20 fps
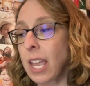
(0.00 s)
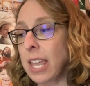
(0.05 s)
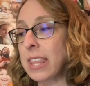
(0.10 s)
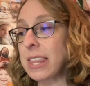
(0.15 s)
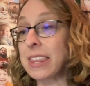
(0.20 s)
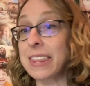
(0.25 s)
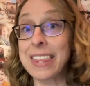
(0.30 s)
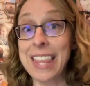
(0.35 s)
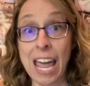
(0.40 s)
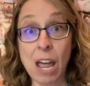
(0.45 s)

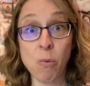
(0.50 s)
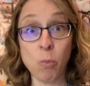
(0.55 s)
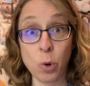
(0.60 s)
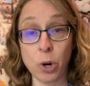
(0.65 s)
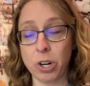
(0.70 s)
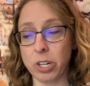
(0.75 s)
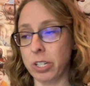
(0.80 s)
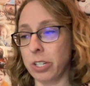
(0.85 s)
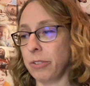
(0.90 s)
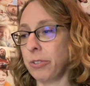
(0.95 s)
That
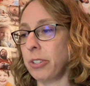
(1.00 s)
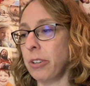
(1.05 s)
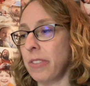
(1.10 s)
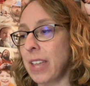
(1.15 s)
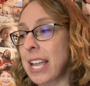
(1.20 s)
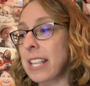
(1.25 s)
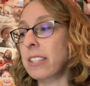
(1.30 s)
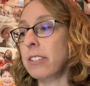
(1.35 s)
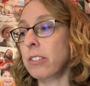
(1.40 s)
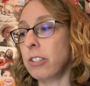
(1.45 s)
worked, so
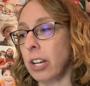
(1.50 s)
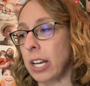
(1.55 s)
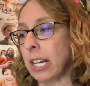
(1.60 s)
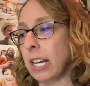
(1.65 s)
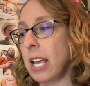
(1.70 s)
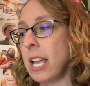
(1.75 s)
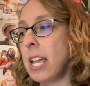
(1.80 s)
that's good.